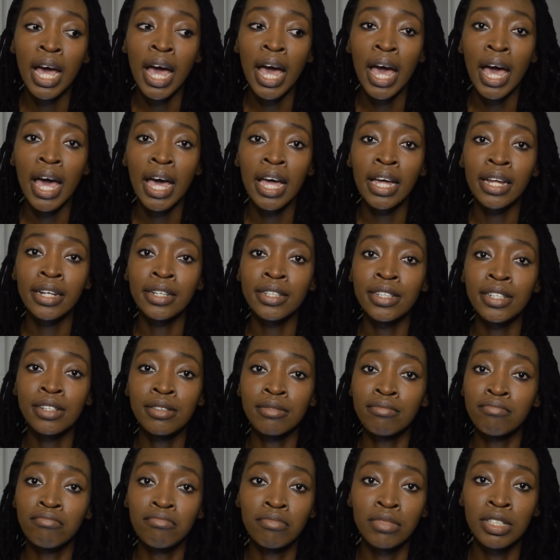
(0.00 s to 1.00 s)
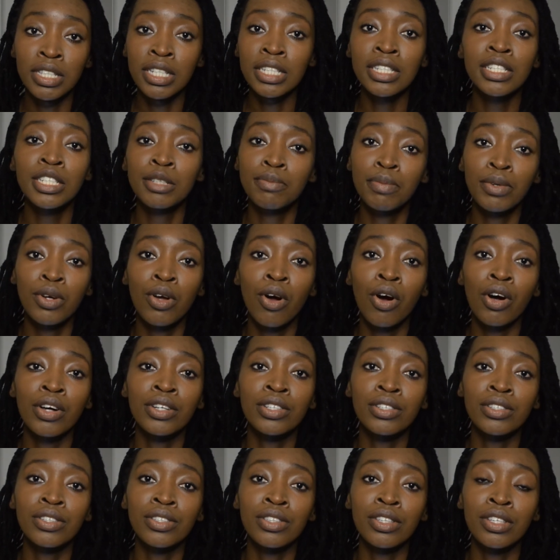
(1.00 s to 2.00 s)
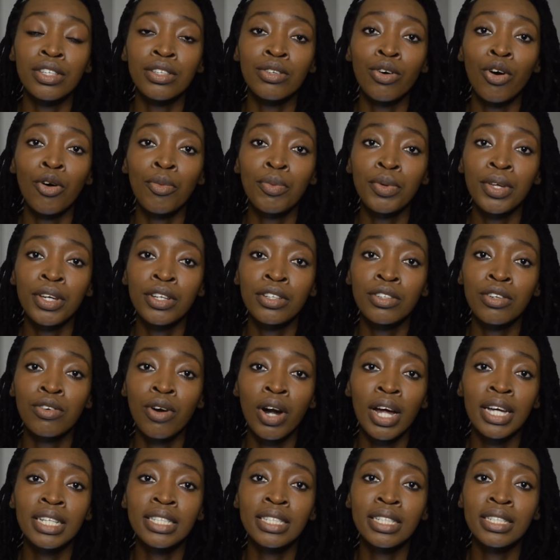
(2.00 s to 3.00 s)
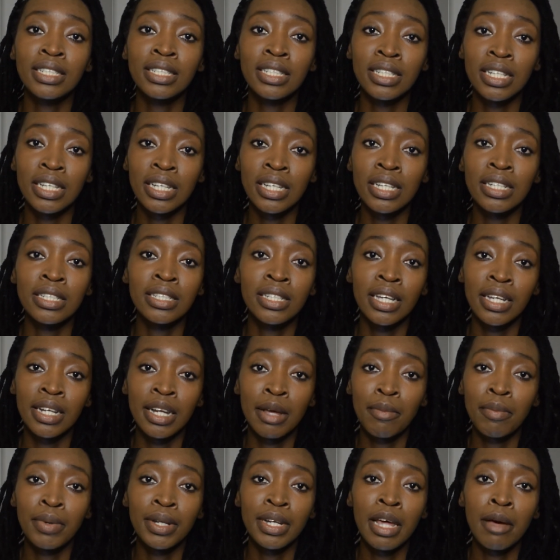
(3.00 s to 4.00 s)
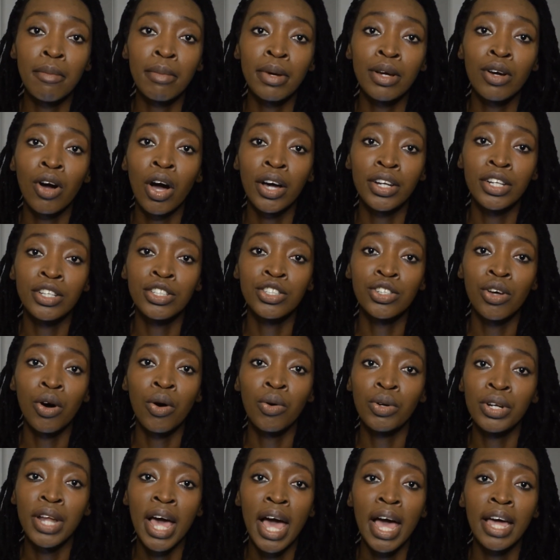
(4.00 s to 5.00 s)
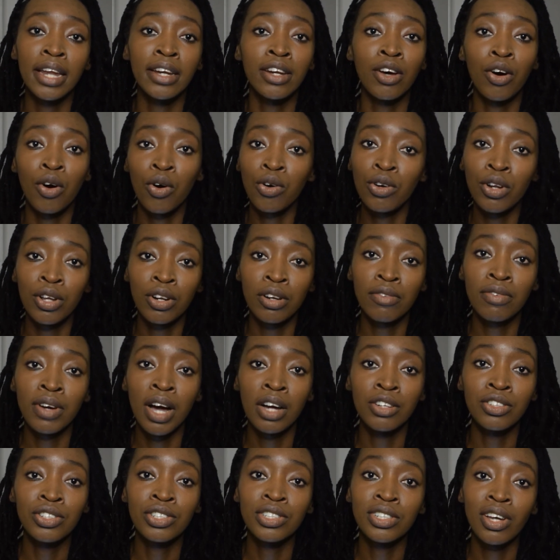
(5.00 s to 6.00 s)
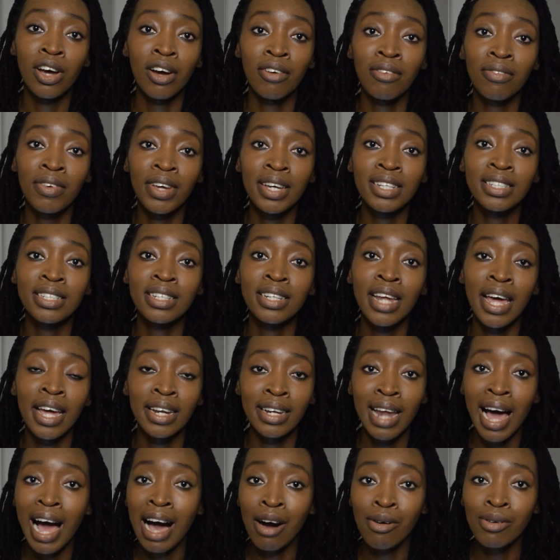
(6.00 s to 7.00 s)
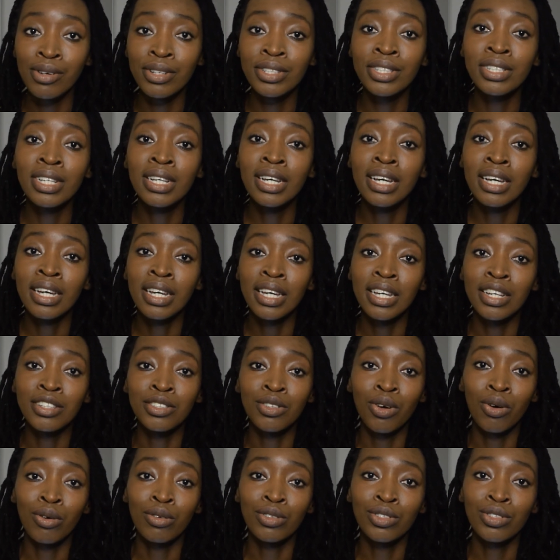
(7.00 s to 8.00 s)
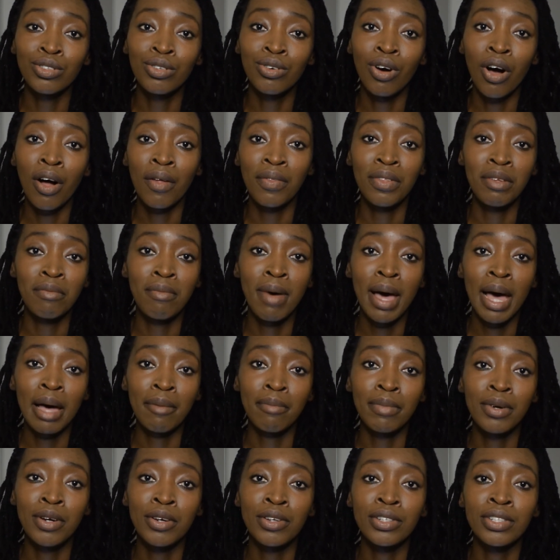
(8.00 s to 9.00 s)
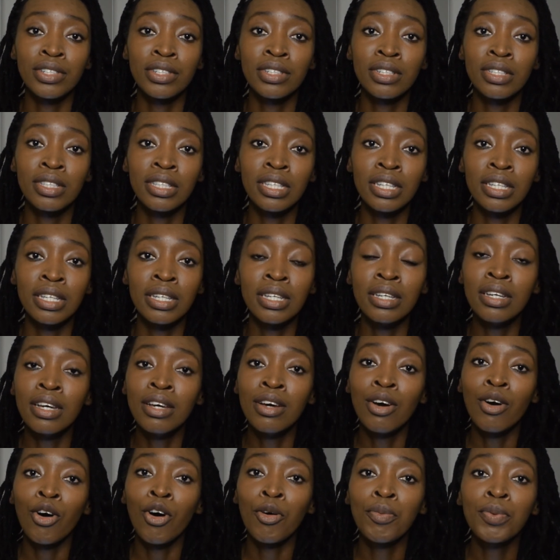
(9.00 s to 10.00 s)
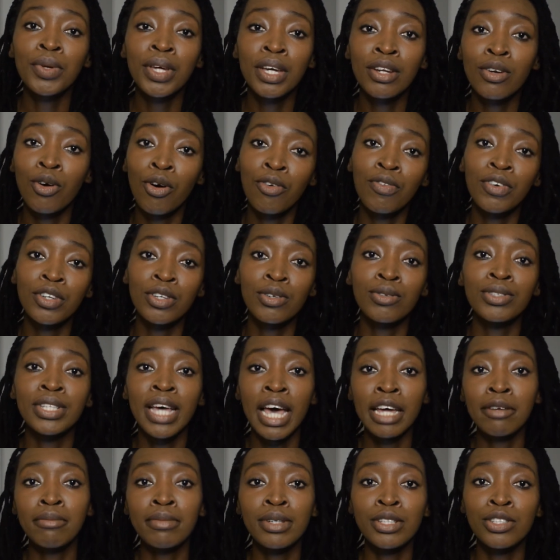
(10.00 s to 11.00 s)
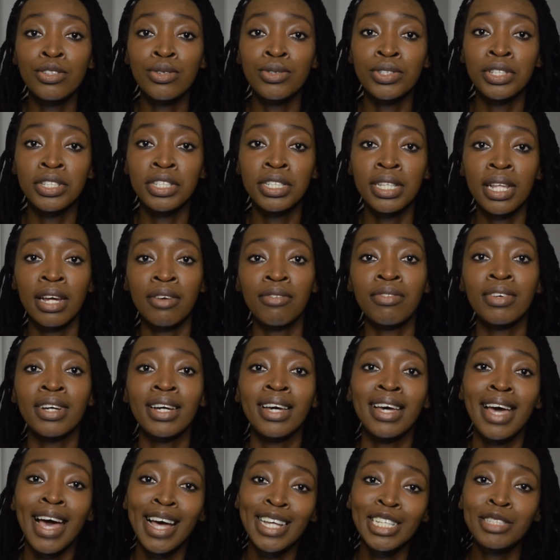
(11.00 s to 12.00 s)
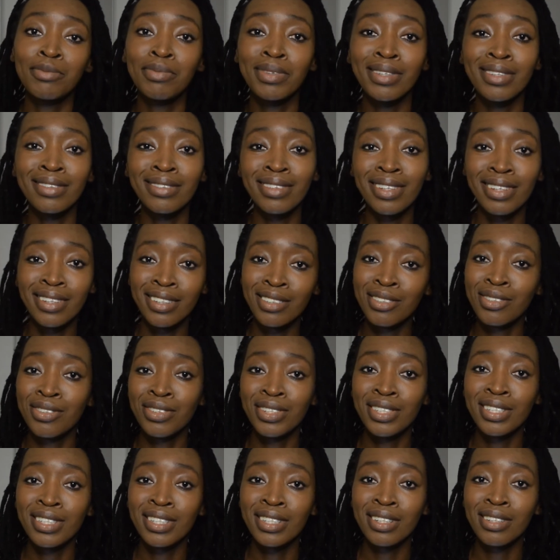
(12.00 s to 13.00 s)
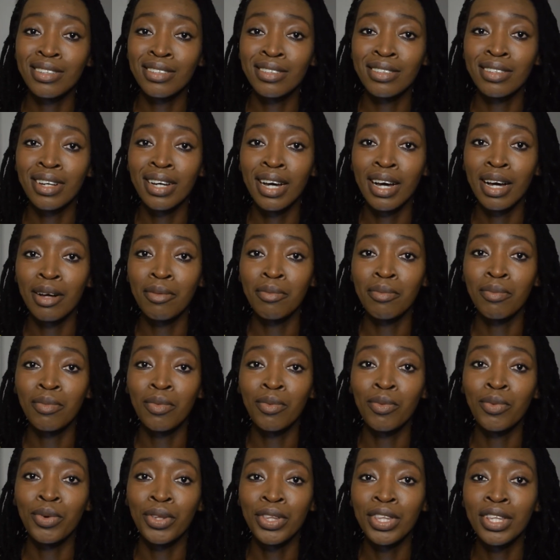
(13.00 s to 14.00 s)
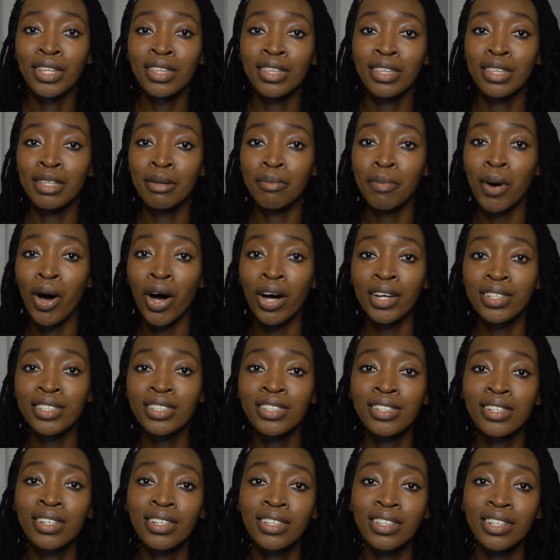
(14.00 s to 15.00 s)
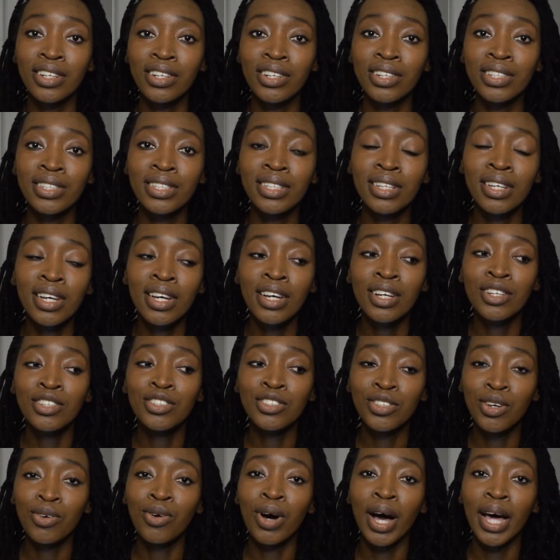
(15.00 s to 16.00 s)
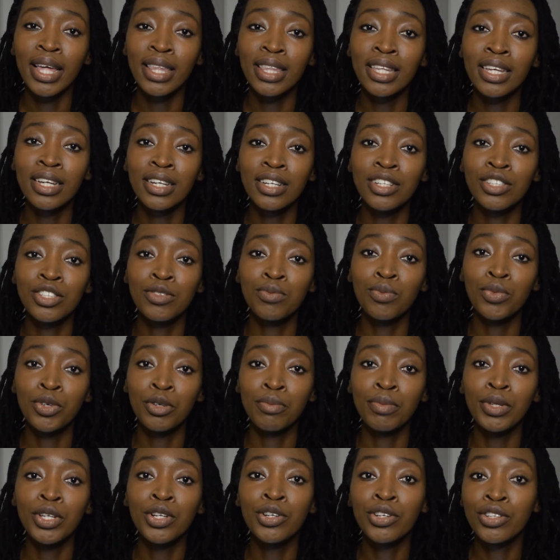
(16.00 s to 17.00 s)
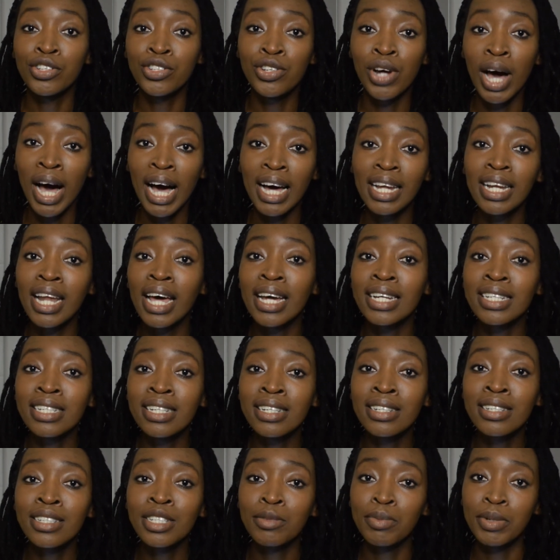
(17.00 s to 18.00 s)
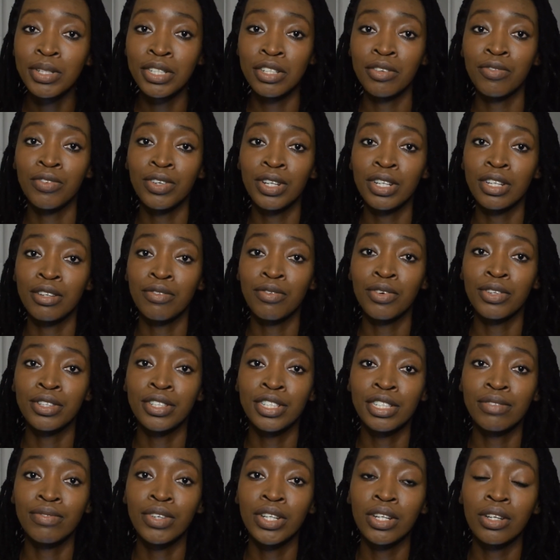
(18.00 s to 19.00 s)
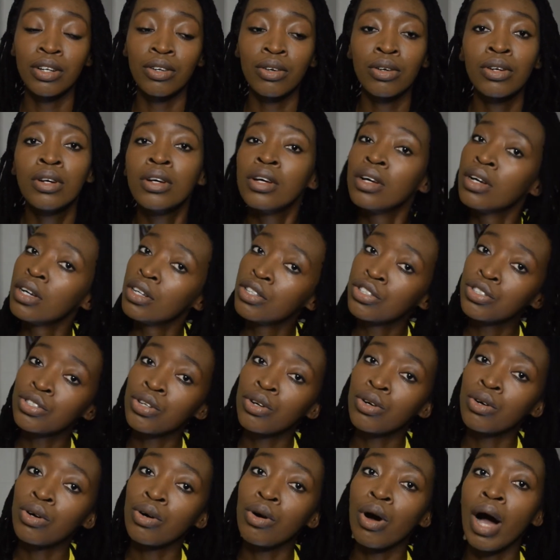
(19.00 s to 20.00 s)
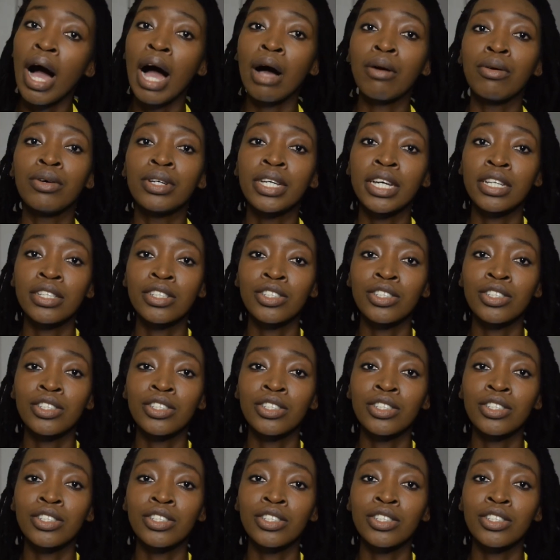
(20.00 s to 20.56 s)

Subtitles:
And this is because the opioid crisis is an epidemic on its own and a whole lot of countries are affected, and ours is also on the map because the opioid overuse and misuse in South Africa has been increasing within the past years. So I think it would be good to highlight it specifically for this video. So I will get